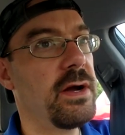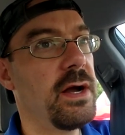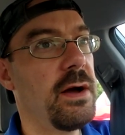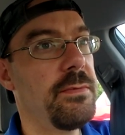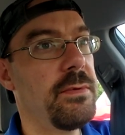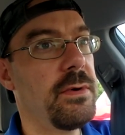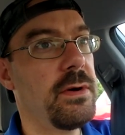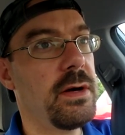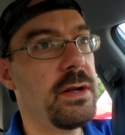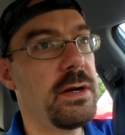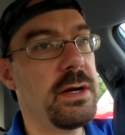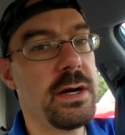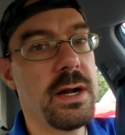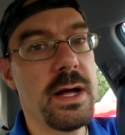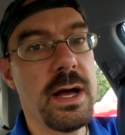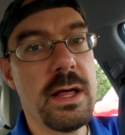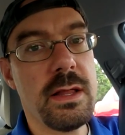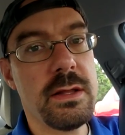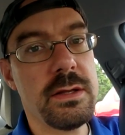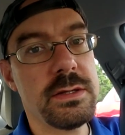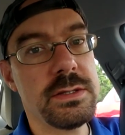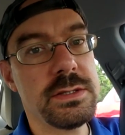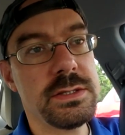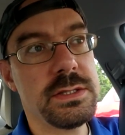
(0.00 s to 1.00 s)
a couple hundred
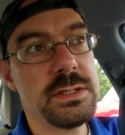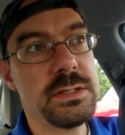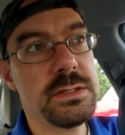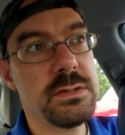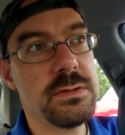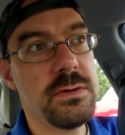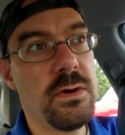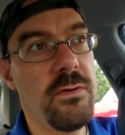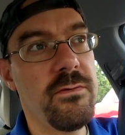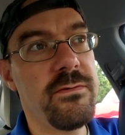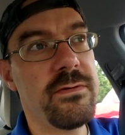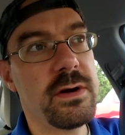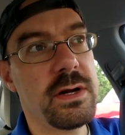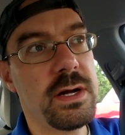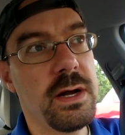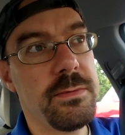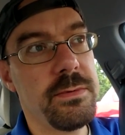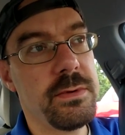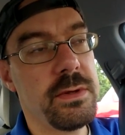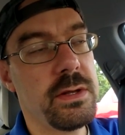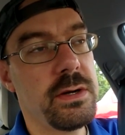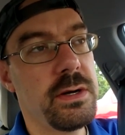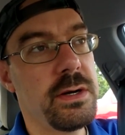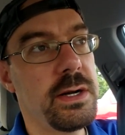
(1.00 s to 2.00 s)
dollars, over a
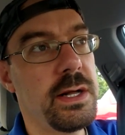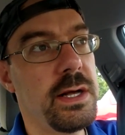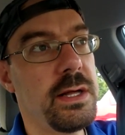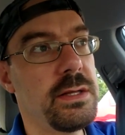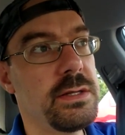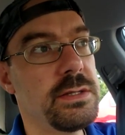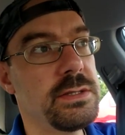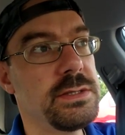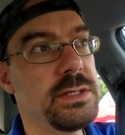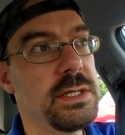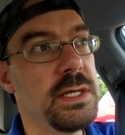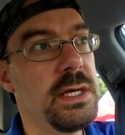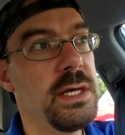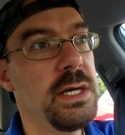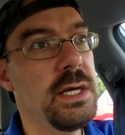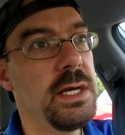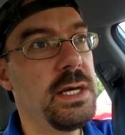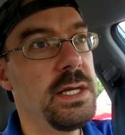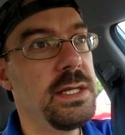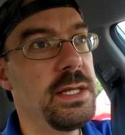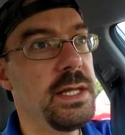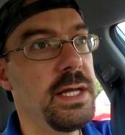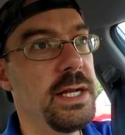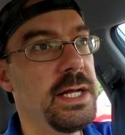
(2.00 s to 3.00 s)
couple hundred dollars,
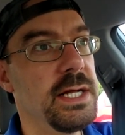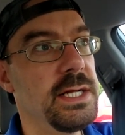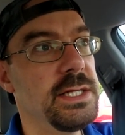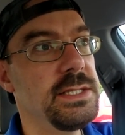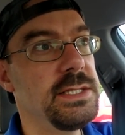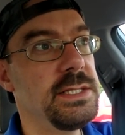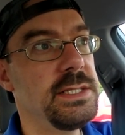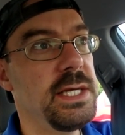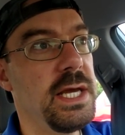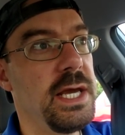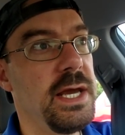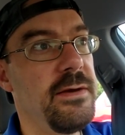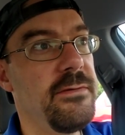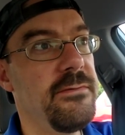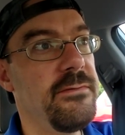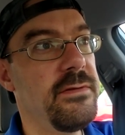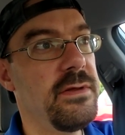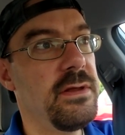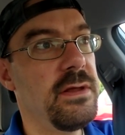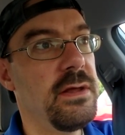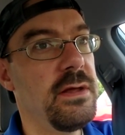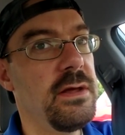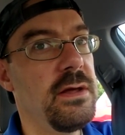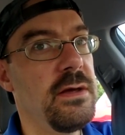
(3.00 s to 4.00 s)
that I had
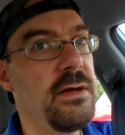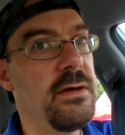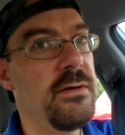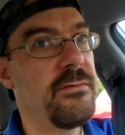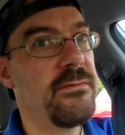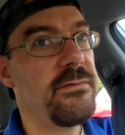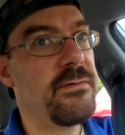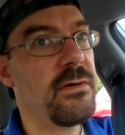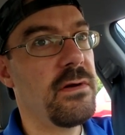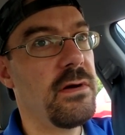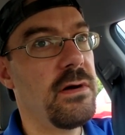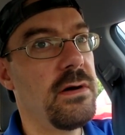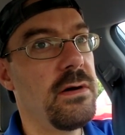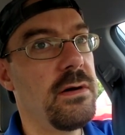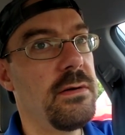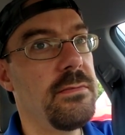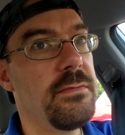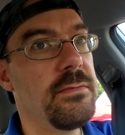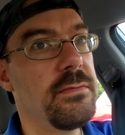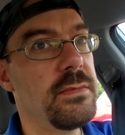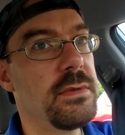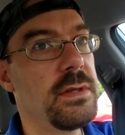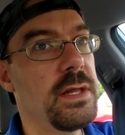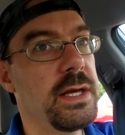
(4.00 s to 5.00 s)
saved
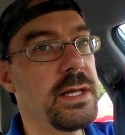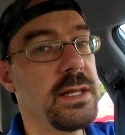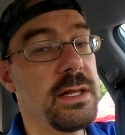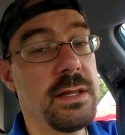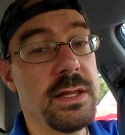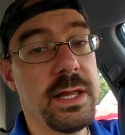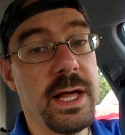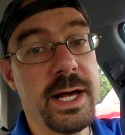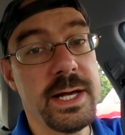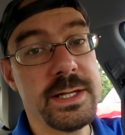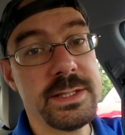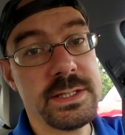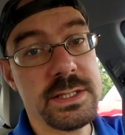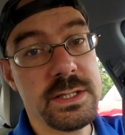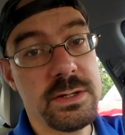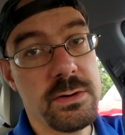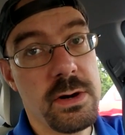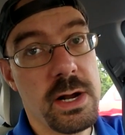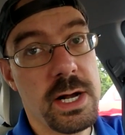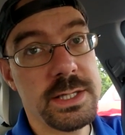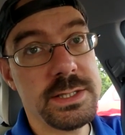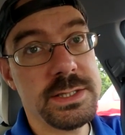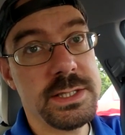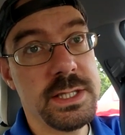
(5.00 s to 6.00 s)
from like the last
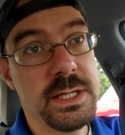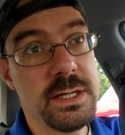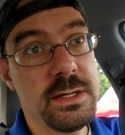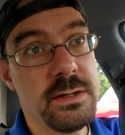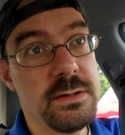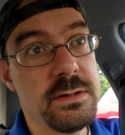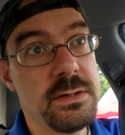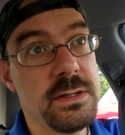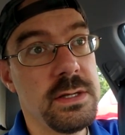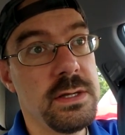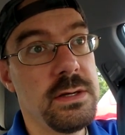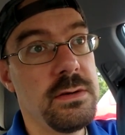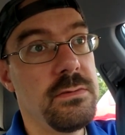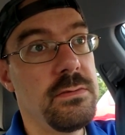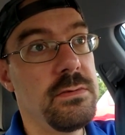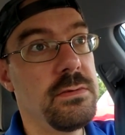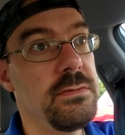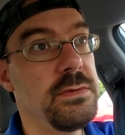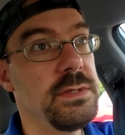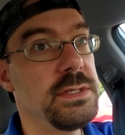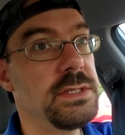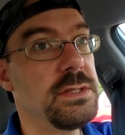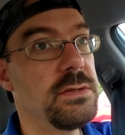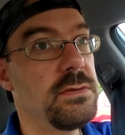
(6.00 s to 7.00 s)
garage sale
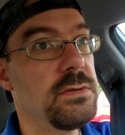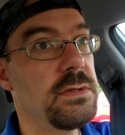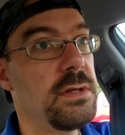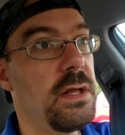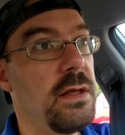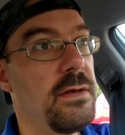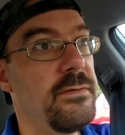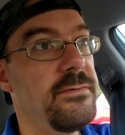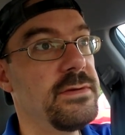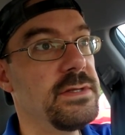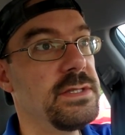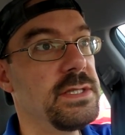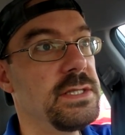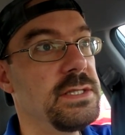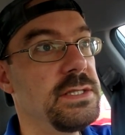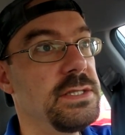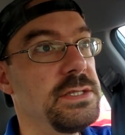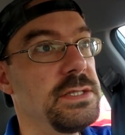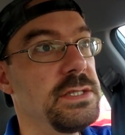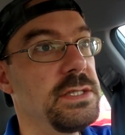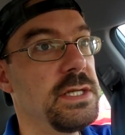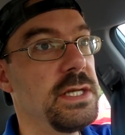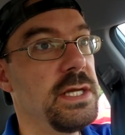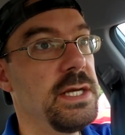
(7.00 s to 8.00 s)
when we sold all of his
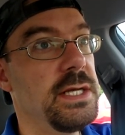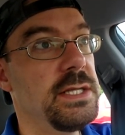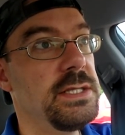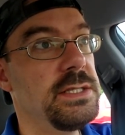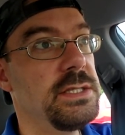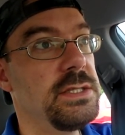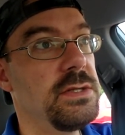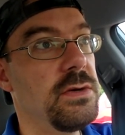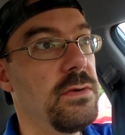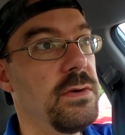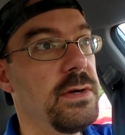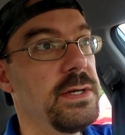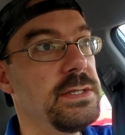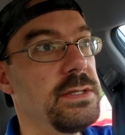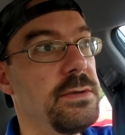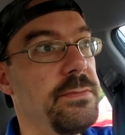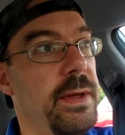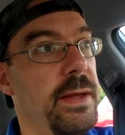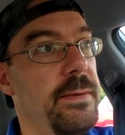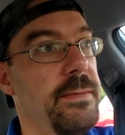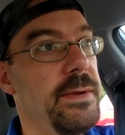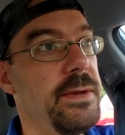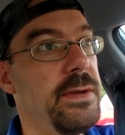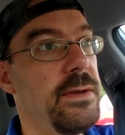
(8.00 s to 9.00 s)
kids' toys or
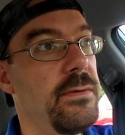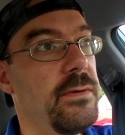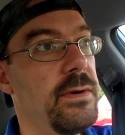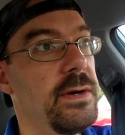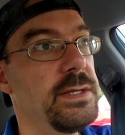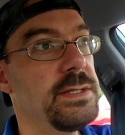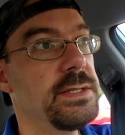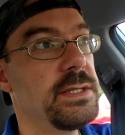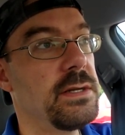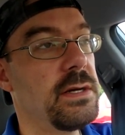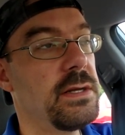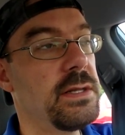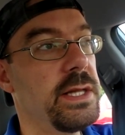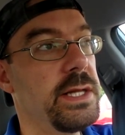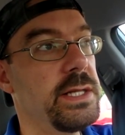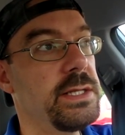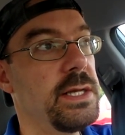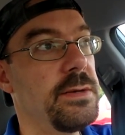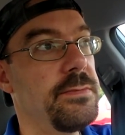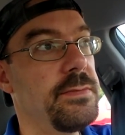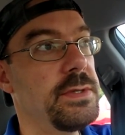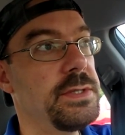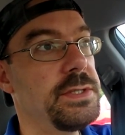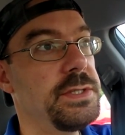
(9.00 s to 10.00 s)
baby toys and all that
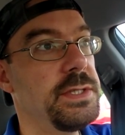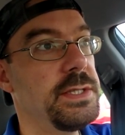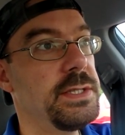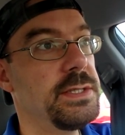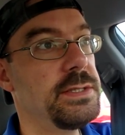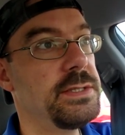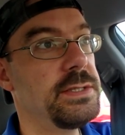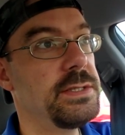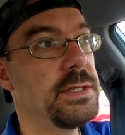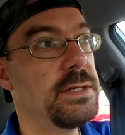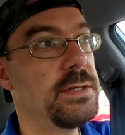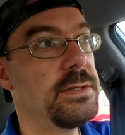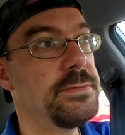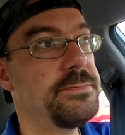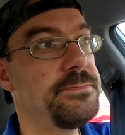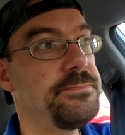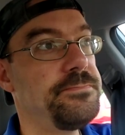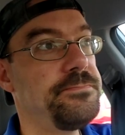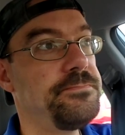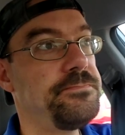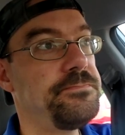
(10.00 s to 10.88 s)
type of shit. So